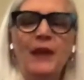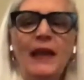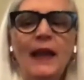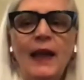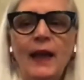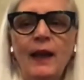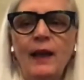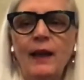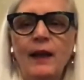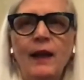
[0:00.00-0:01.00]
being
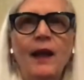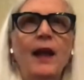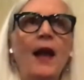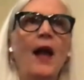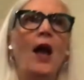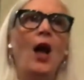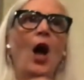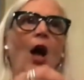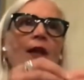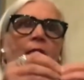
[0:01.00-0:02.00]

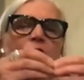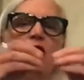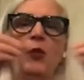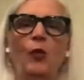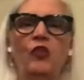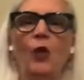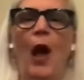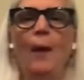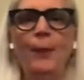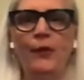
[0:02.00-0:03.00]
on this
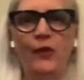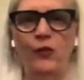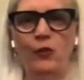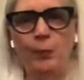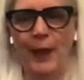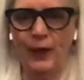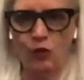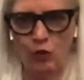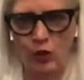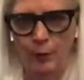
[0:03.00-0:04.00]
opposite
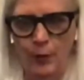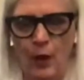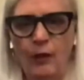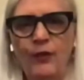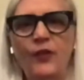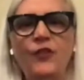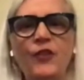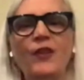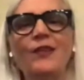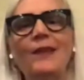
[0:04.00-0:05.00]
spectrum of
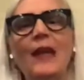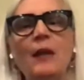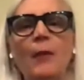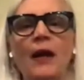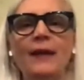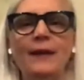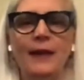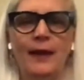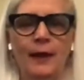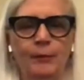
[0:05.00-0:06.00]
the same
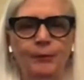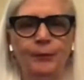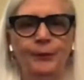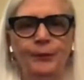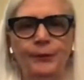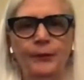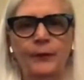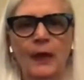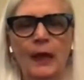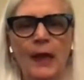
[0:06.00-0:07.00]
idea.
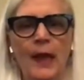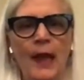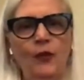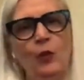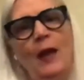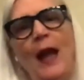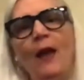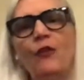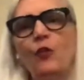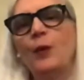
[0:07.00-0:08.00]
And so
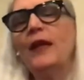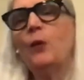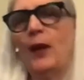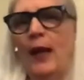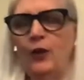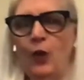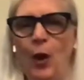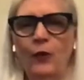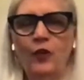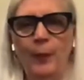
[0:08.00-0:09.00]
last week, when I
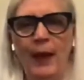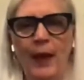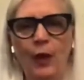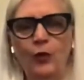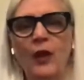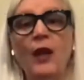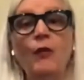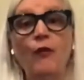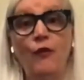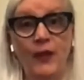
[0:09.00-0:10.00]
talked about
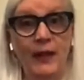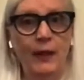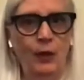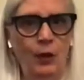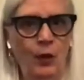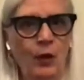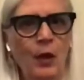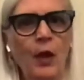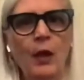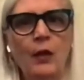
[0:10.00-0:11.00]
fear